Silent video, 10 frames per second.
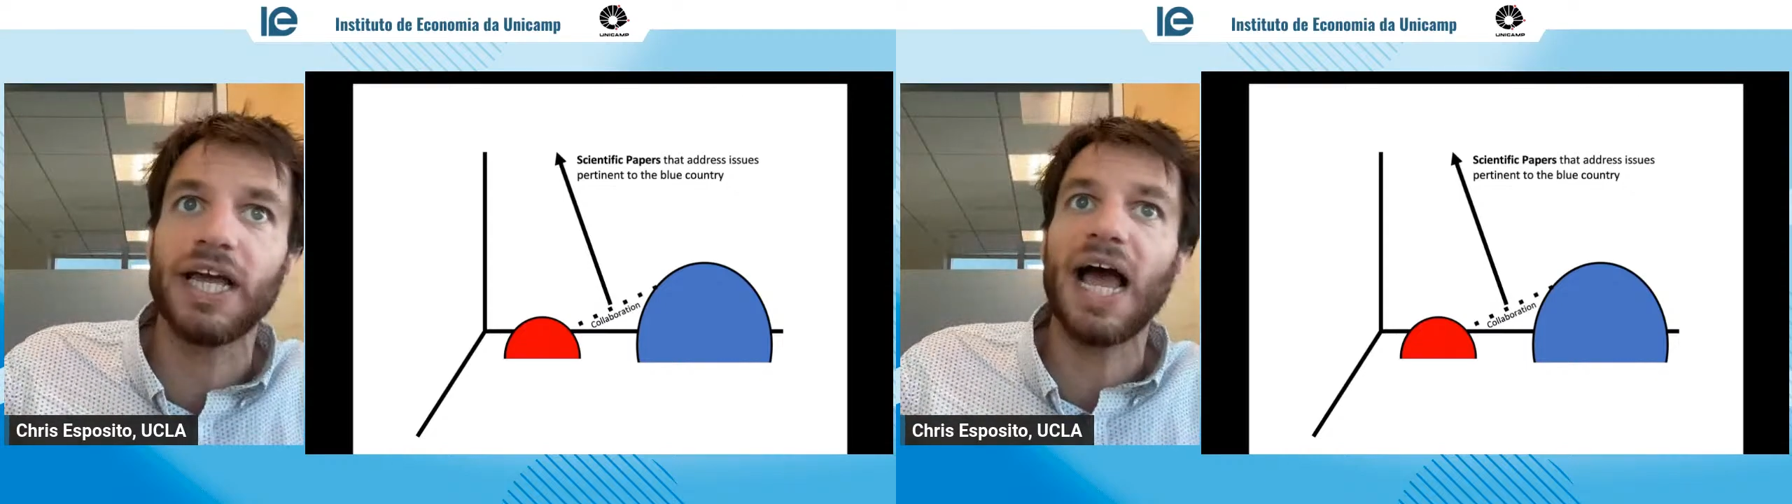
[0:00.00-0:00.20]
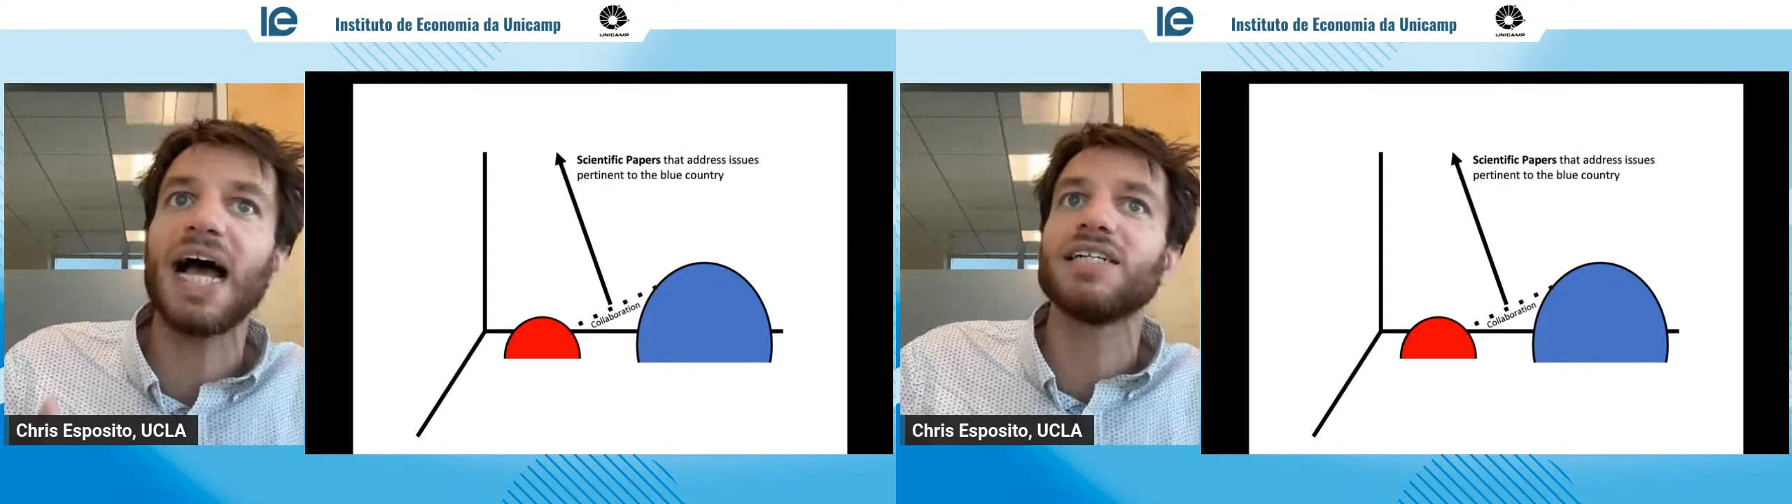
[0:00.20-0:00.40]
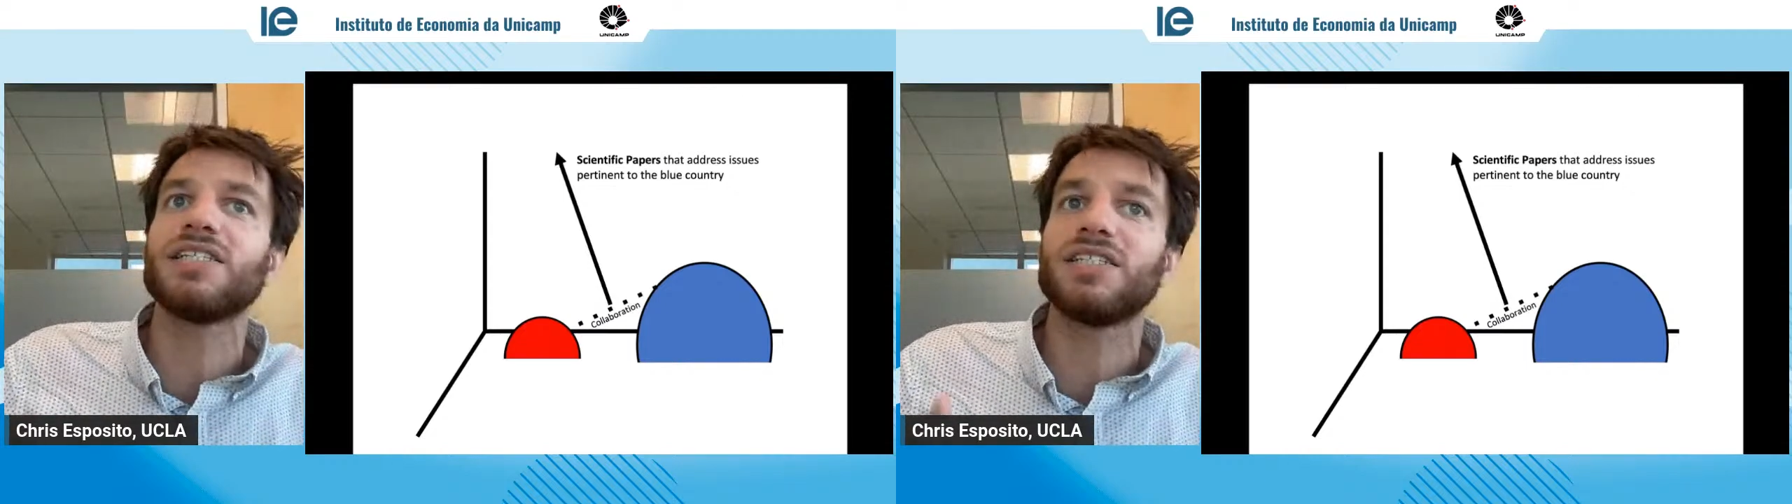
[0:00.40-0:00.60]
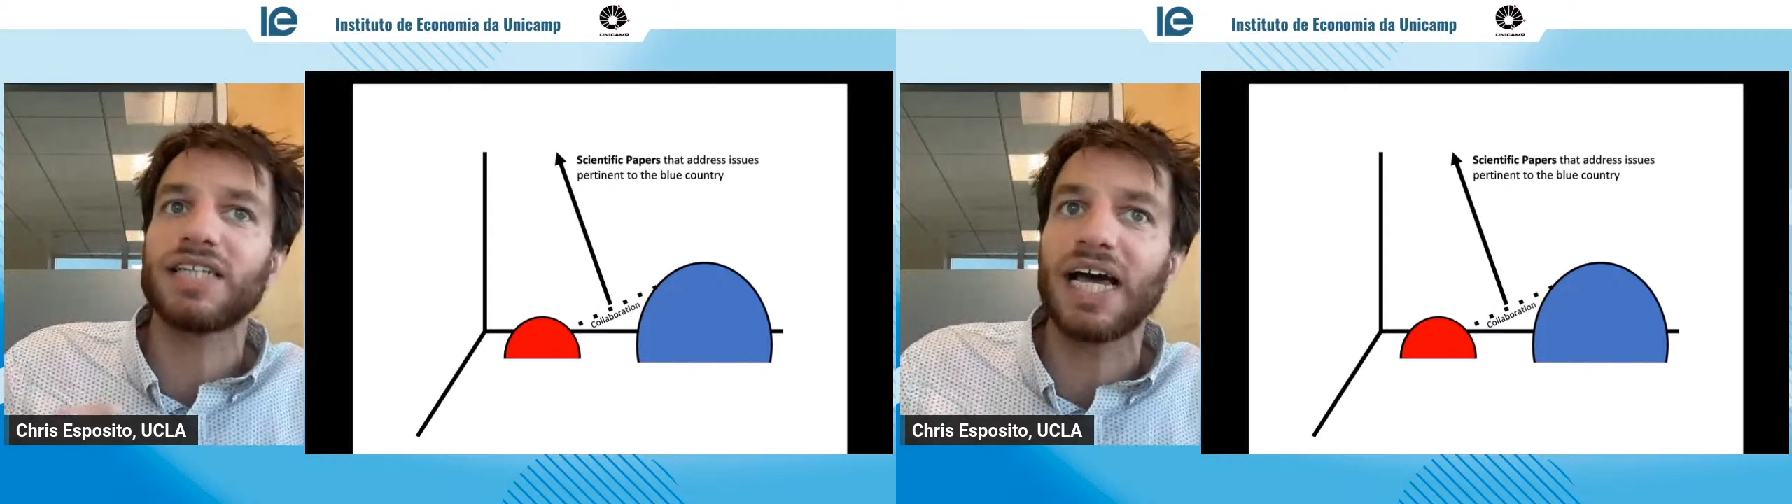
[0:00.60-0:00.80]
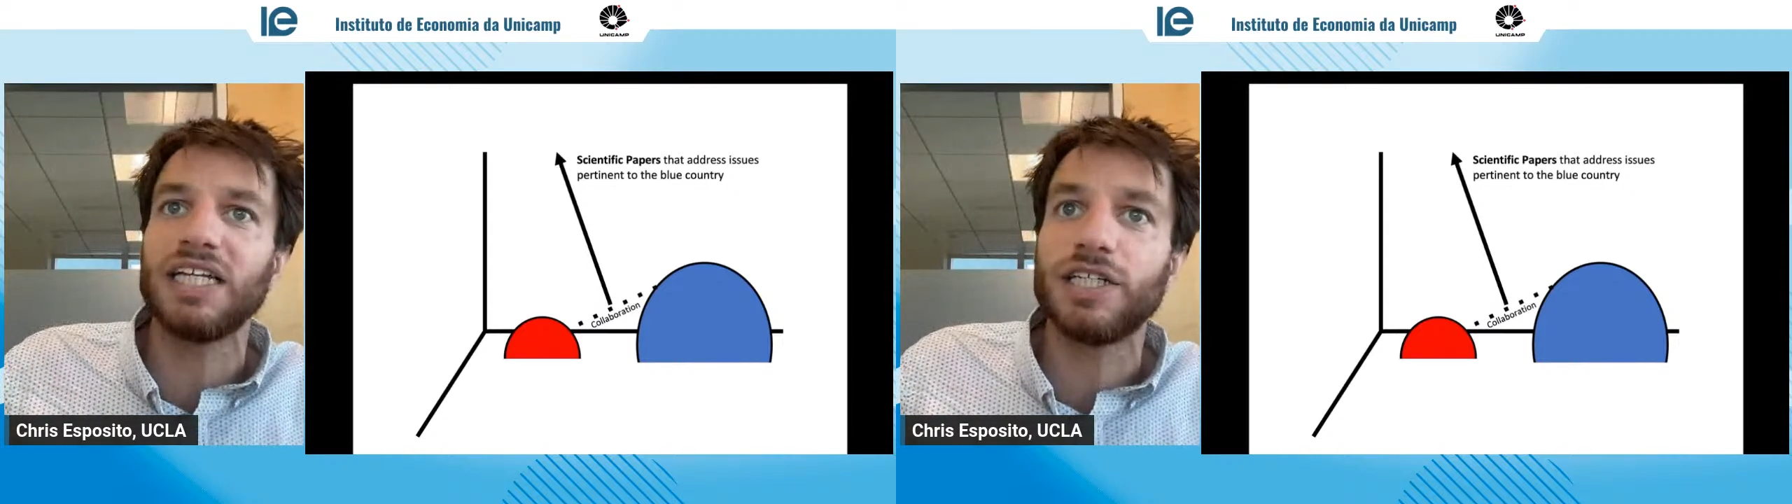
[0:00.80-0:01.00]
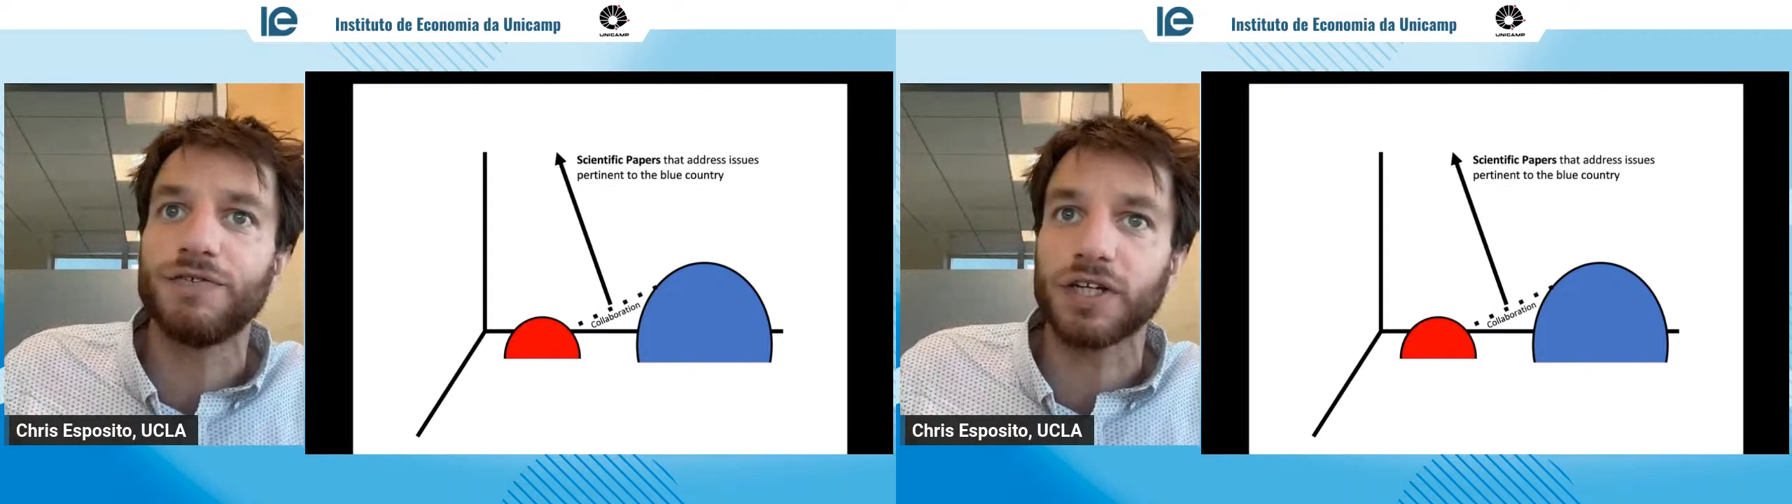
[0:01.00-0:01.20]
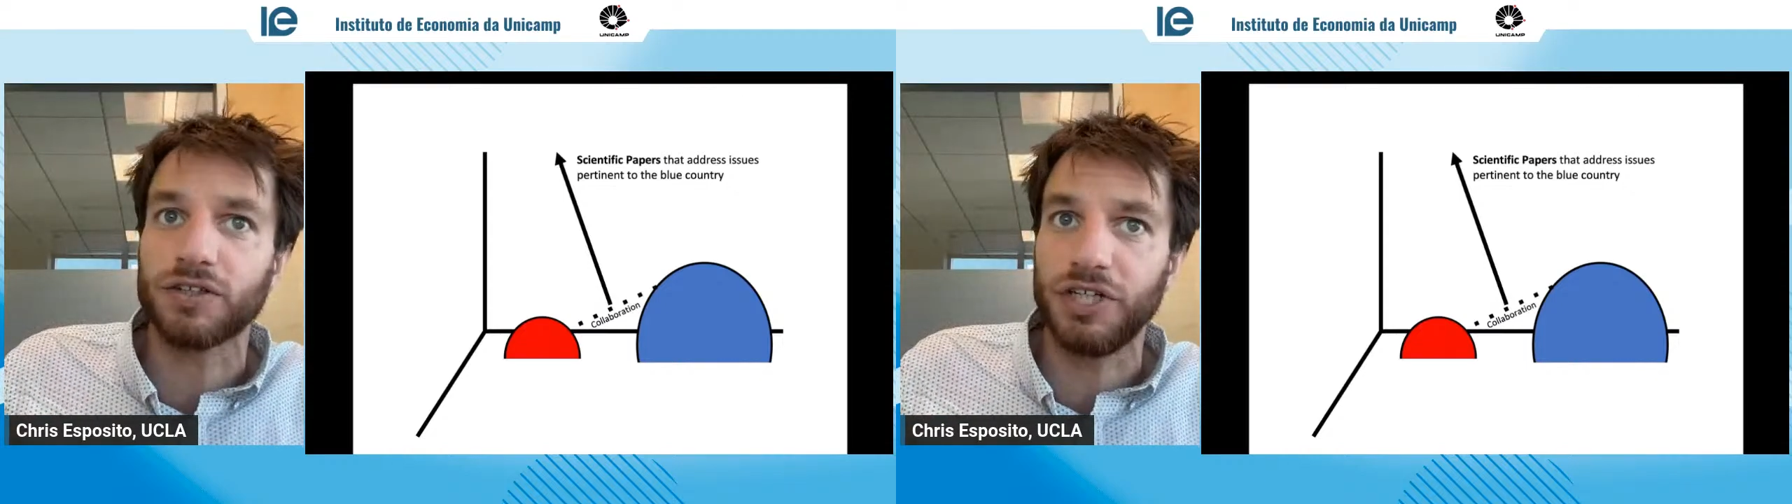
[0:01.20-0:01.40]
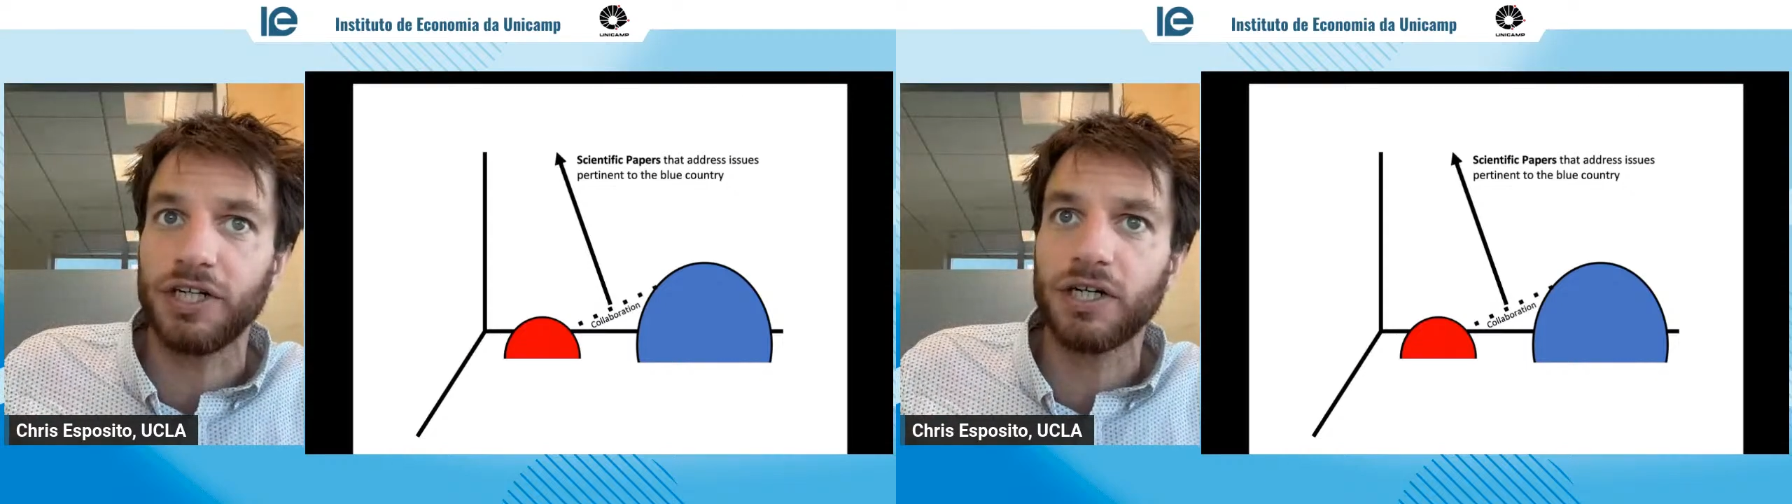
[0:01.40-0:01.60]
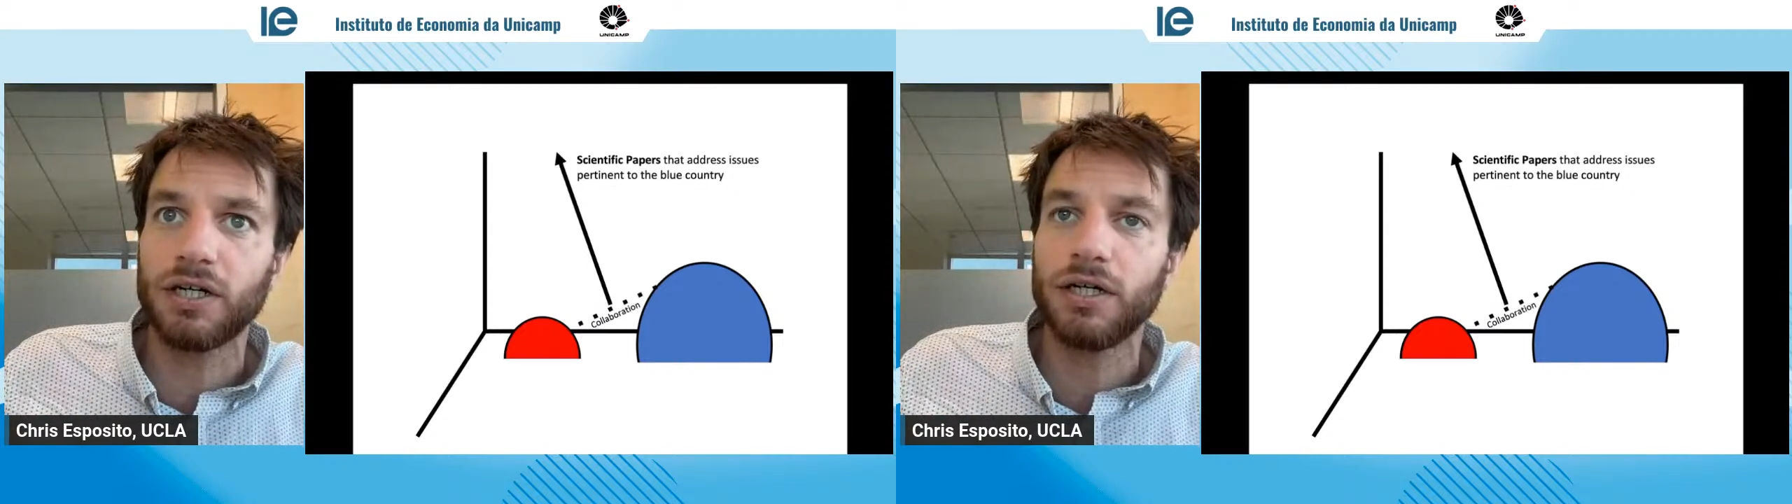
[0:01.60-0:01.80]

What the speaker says: as the scientific leader,